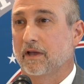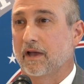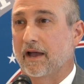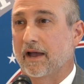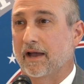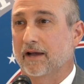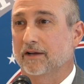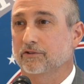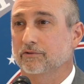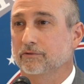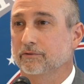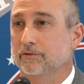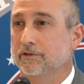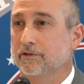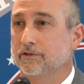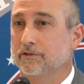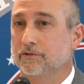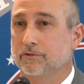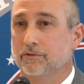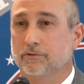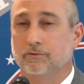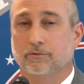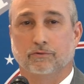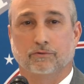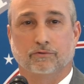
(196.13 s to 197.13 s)
actually
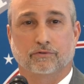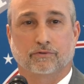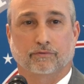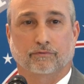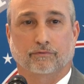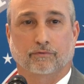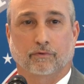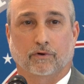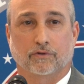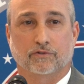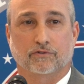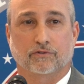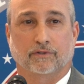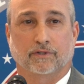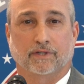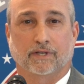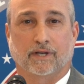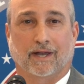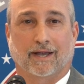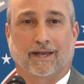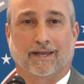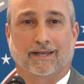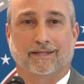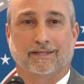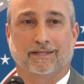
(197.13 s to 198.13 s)
used fraudulent
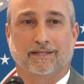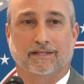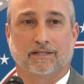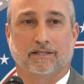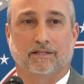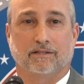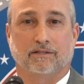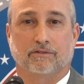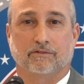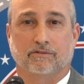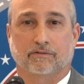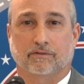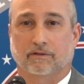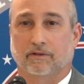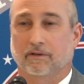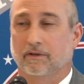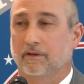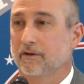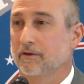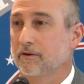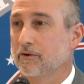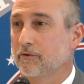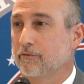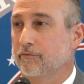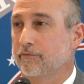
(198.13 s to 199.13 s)
IDs
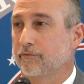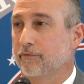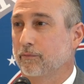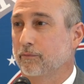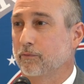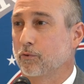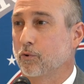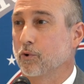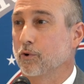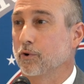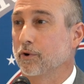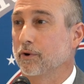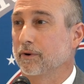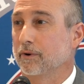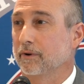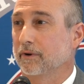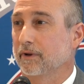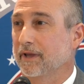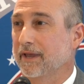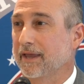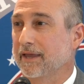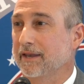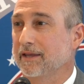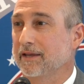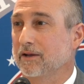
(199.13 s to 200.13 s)
for
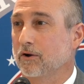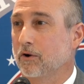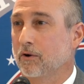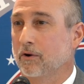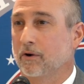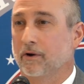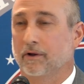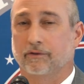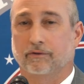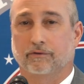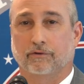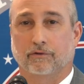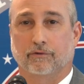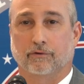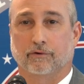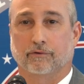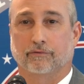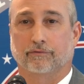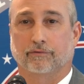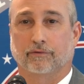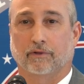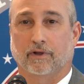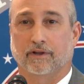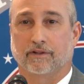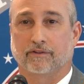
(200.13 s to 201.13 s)
getting on to their
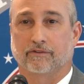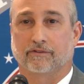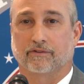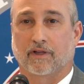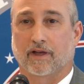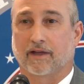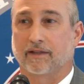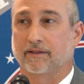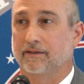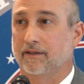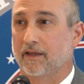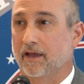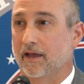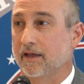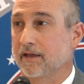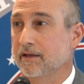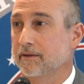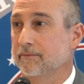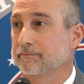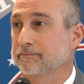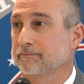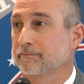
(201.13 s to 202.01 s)
flights that day.